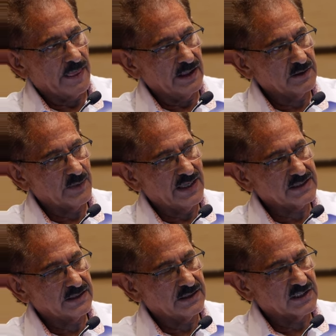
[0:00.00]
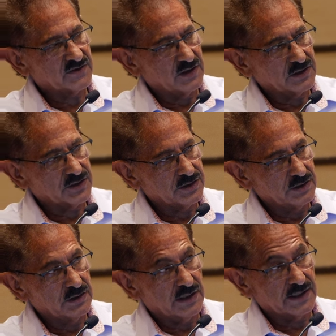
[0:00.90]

It makes it dysfunctional.